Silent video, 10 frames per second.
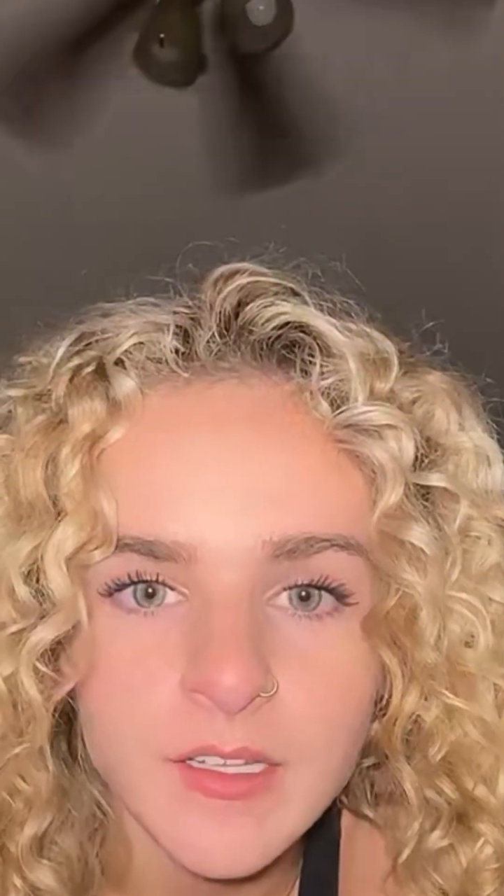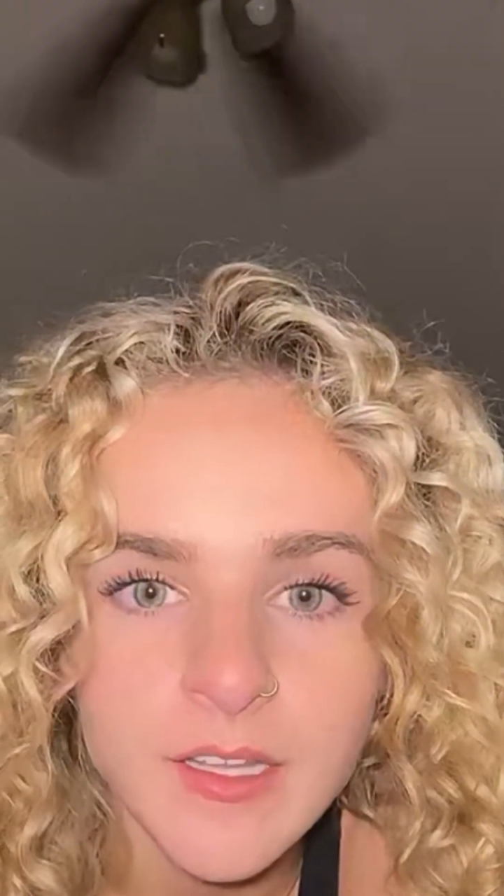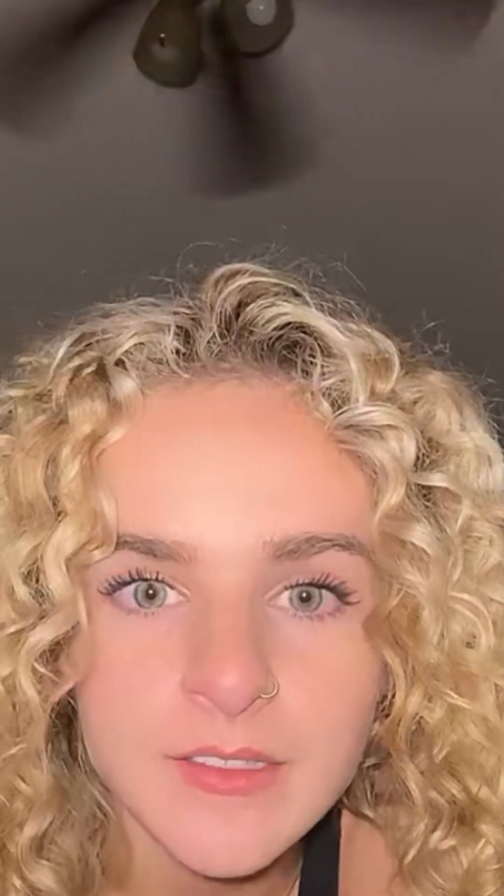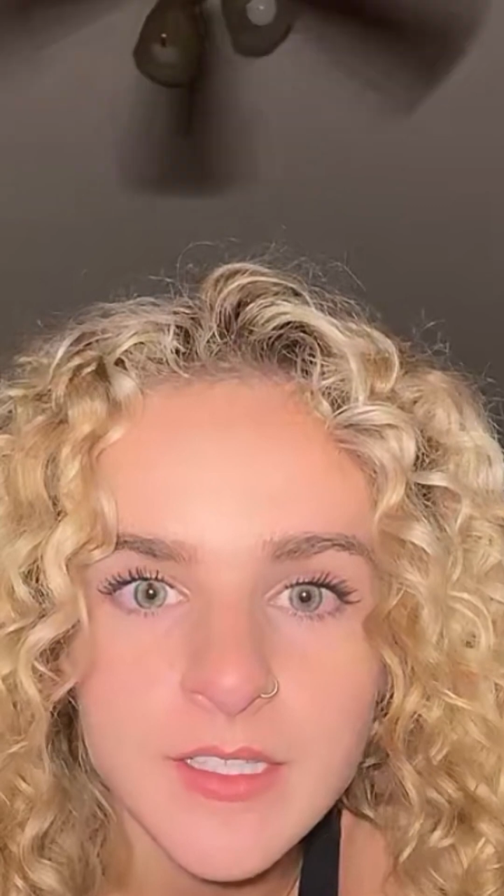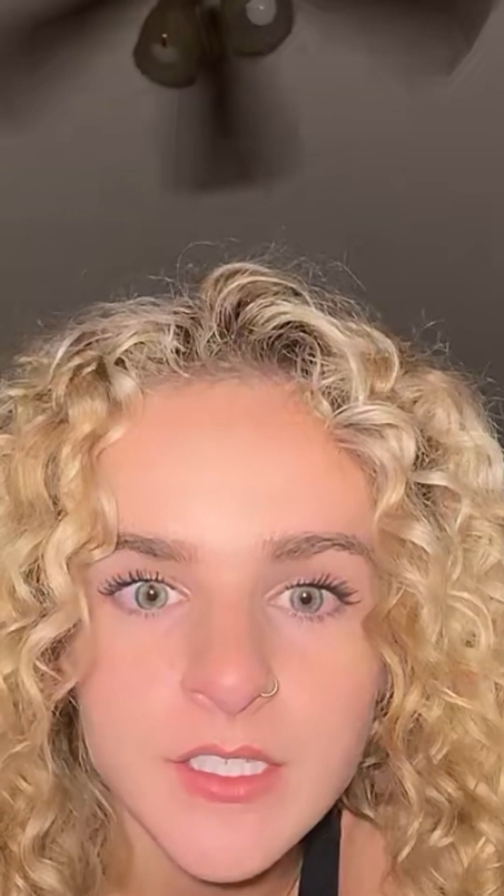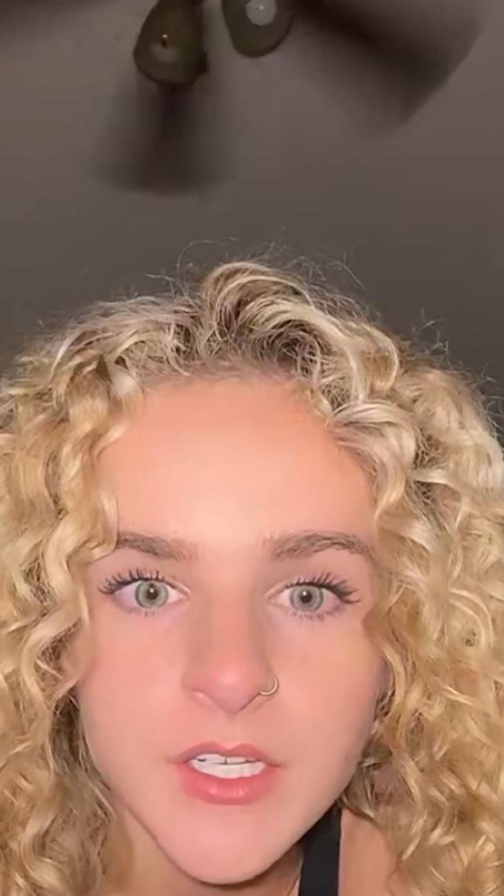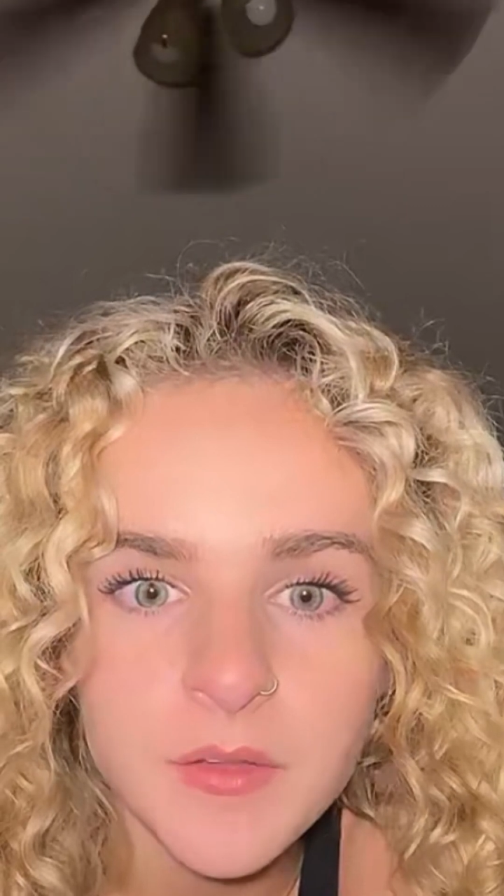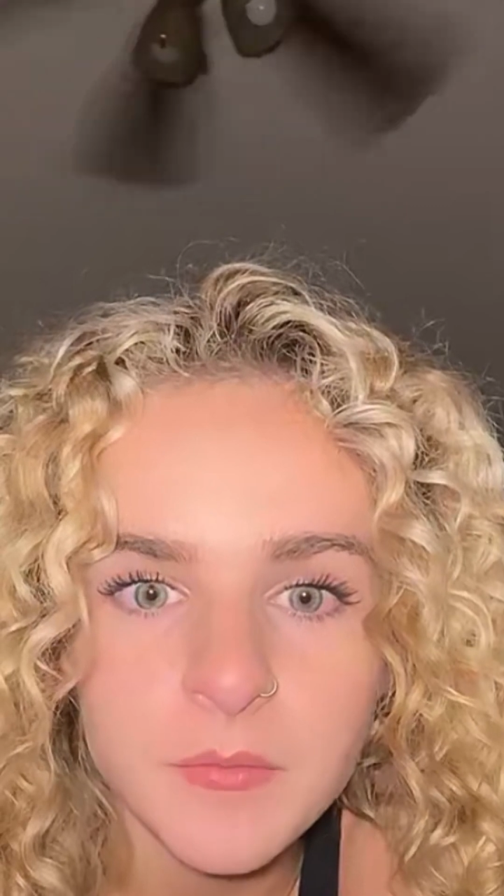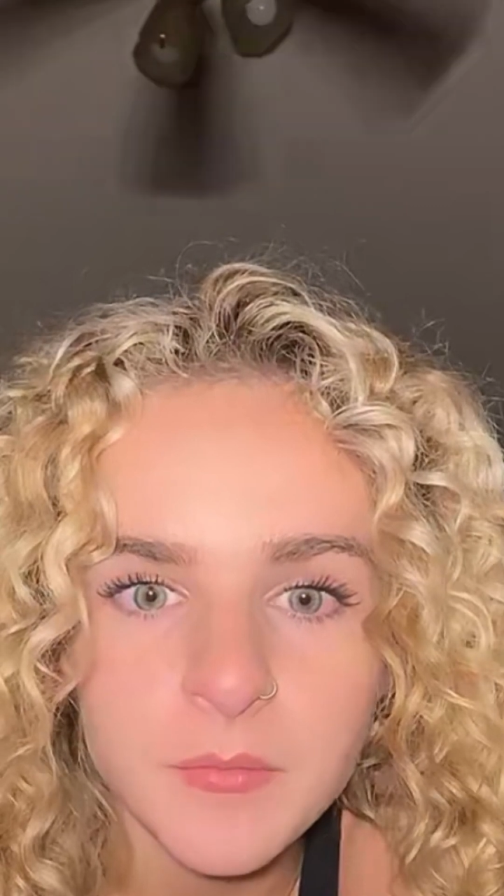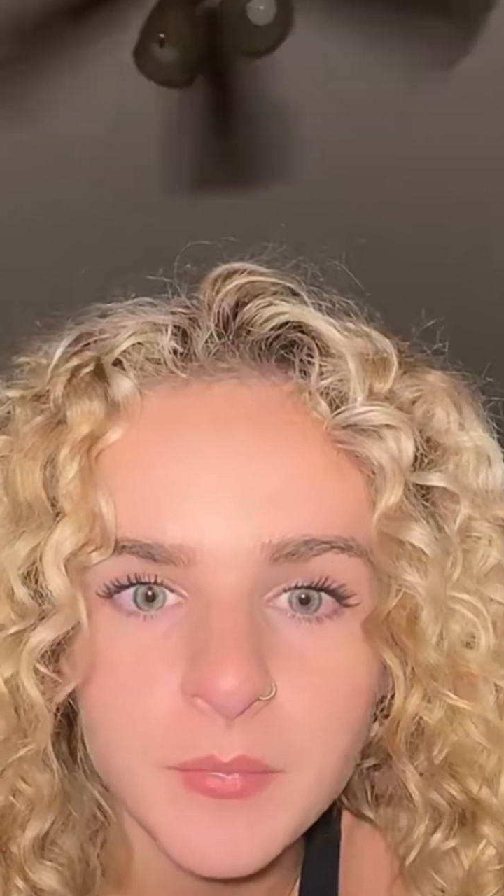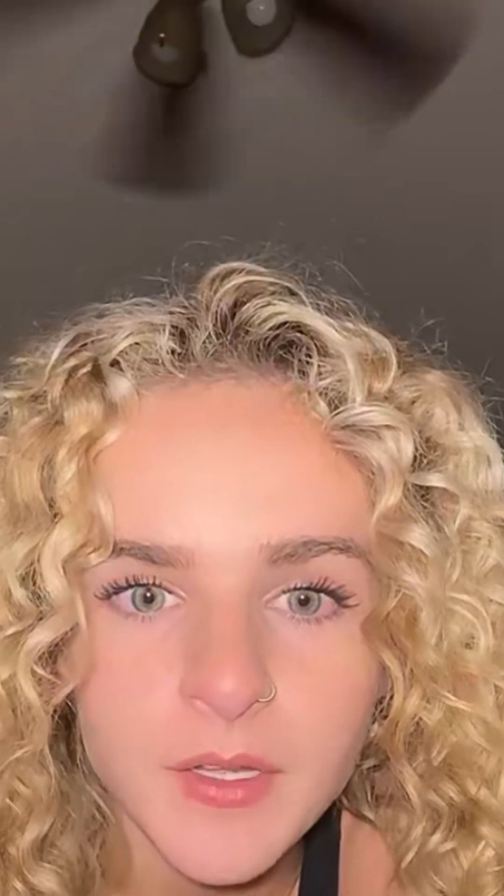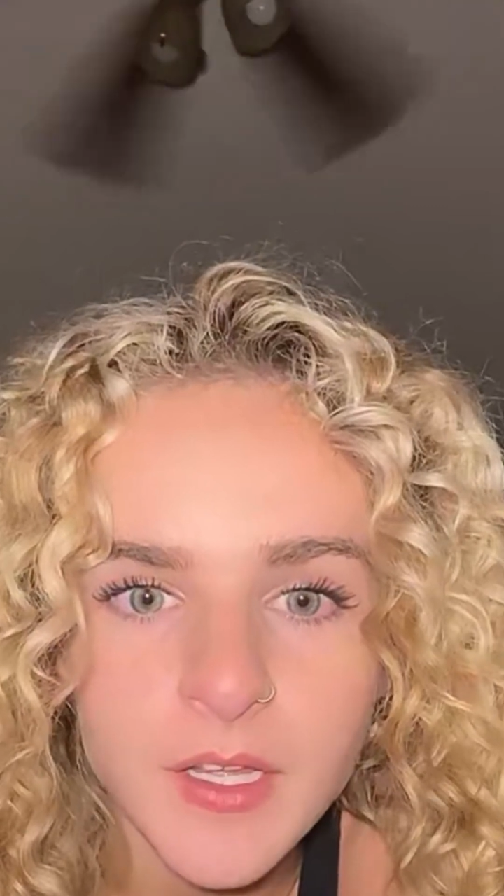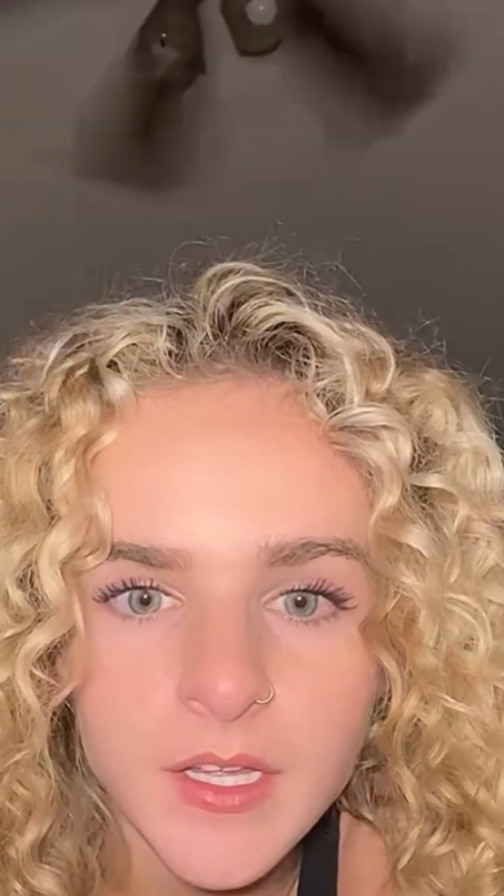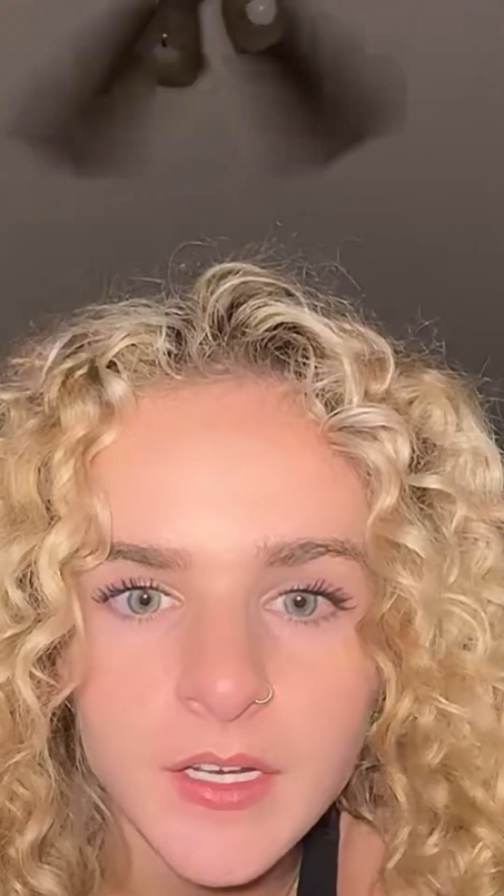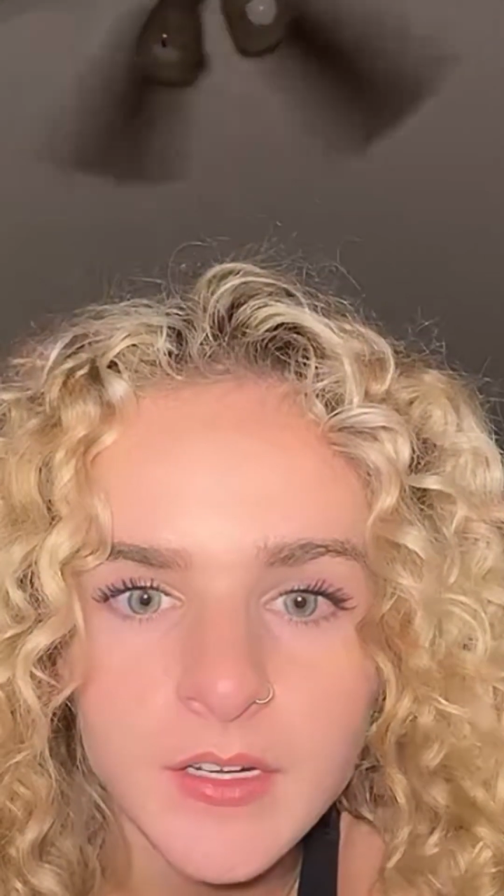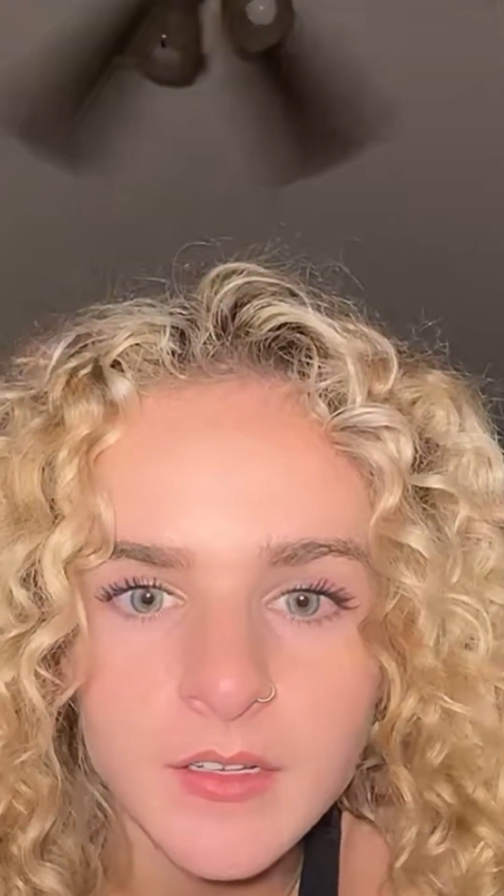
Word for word: get to the gym but